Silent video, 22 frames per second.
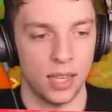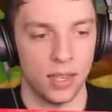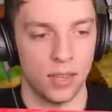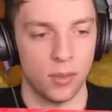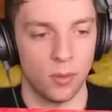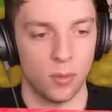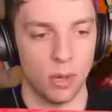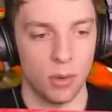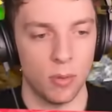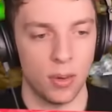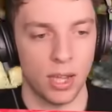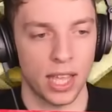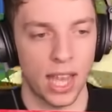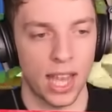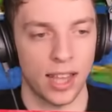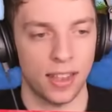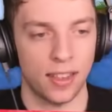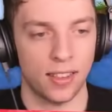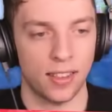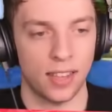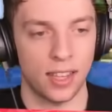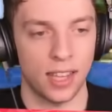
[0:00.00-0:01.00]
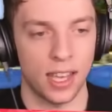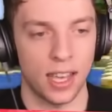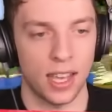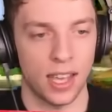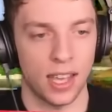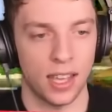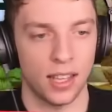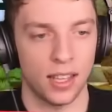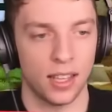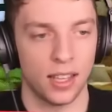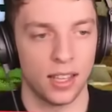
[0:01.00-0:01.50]
Yeah, we were guests Save
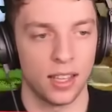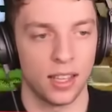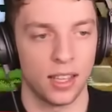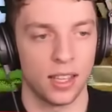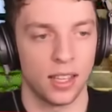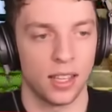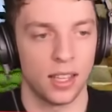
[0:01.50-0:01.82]
here. Them.